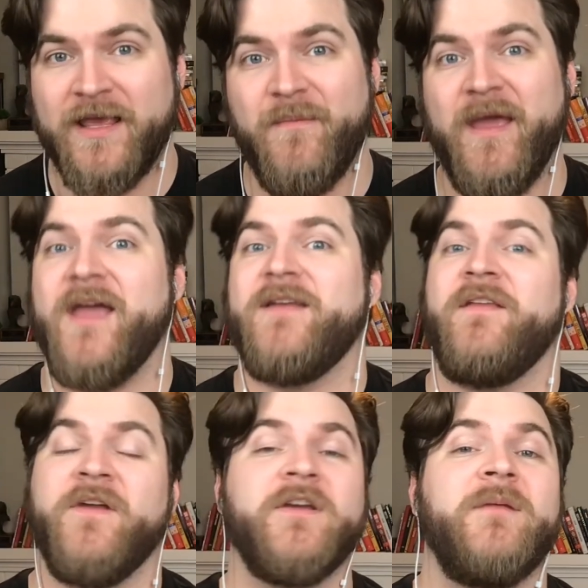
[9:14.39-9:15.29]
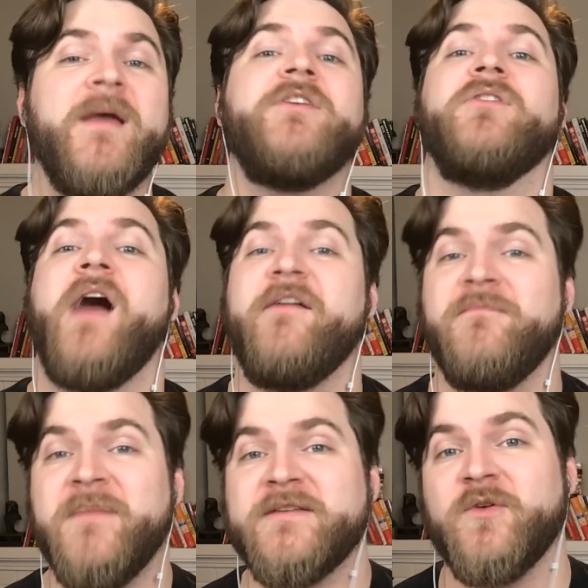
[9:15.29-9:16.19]
get paid and they're going to make your life
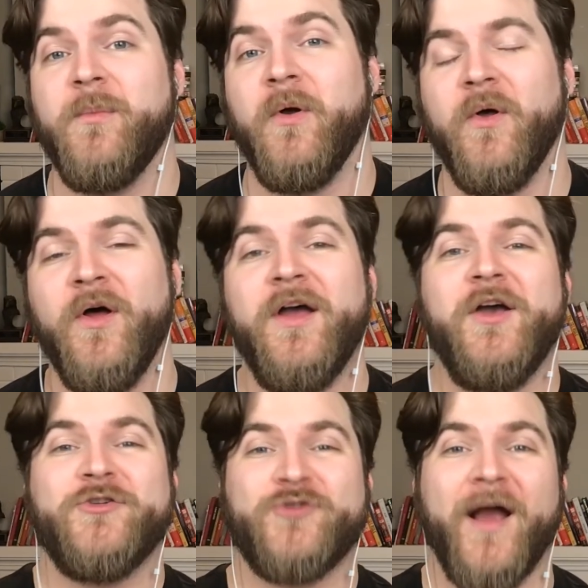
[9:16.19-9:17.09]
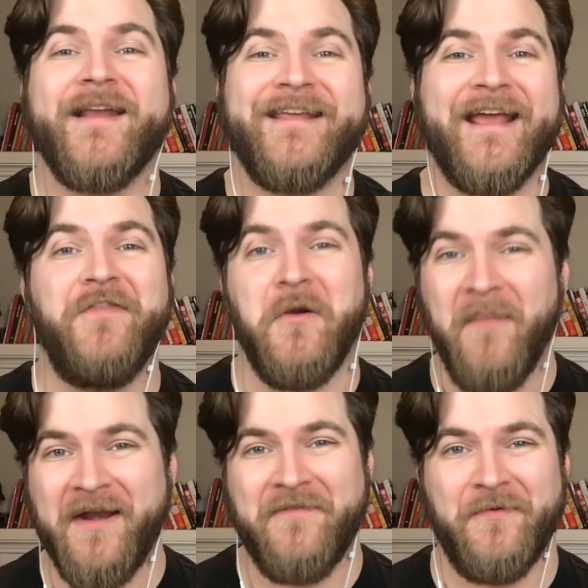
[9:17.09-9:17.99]
miserable trying to get their
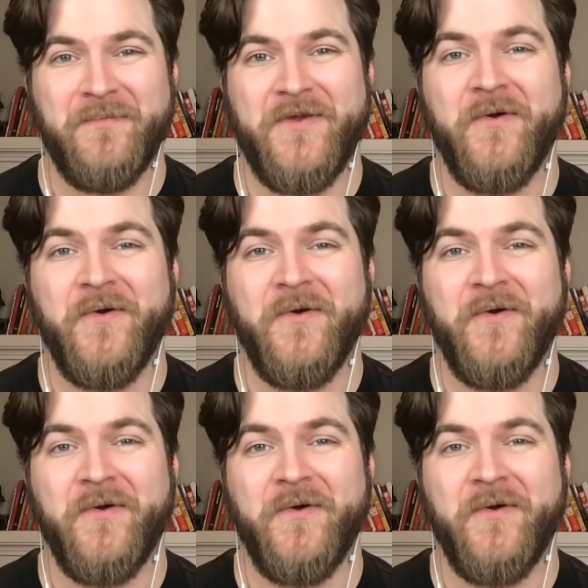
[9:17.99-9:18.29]
money from you